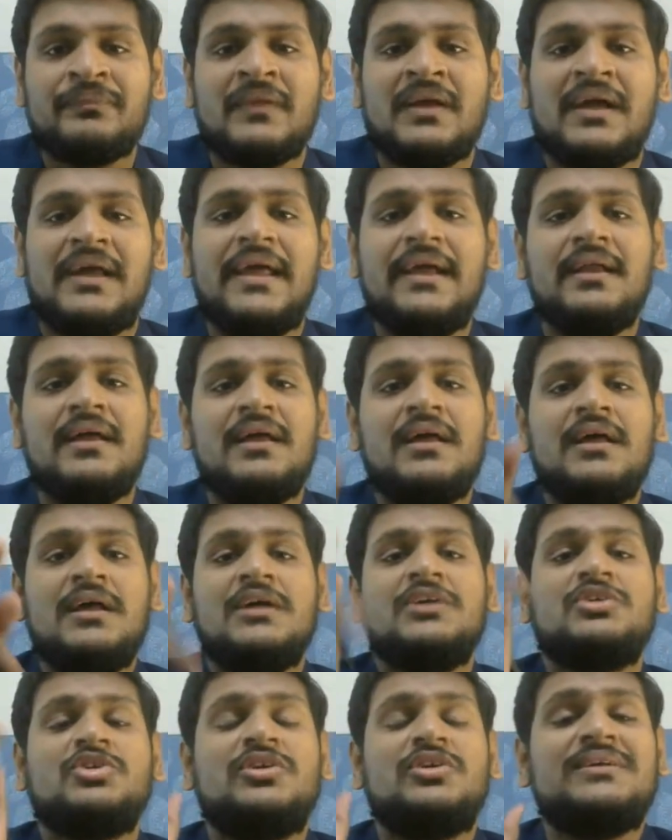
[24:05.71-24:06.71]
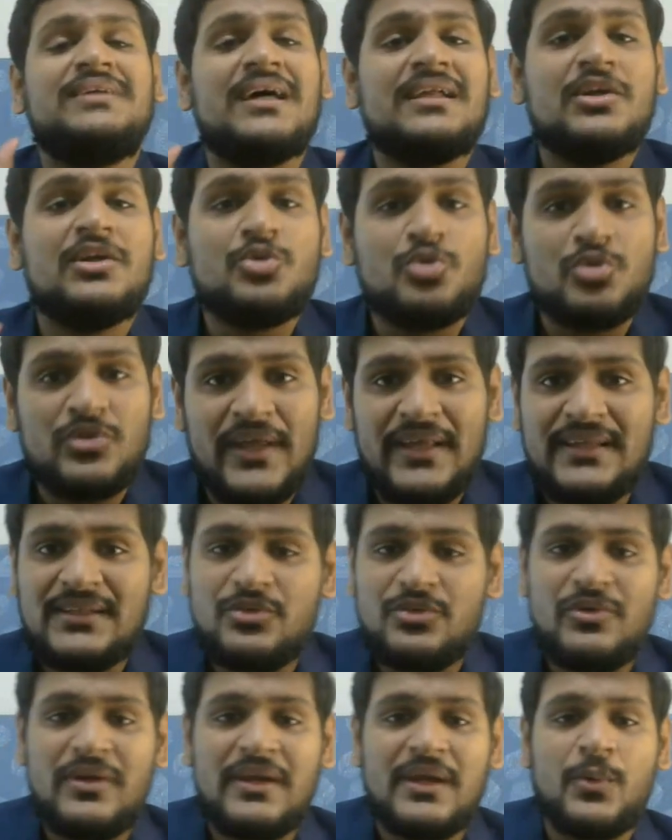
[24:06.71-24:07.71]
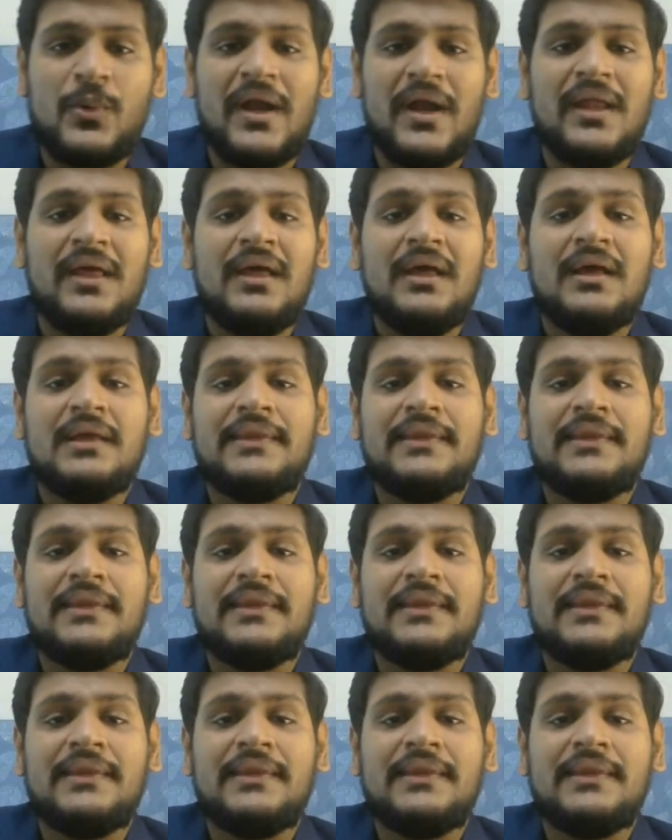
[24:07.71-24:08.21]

correct so these are the two things you will require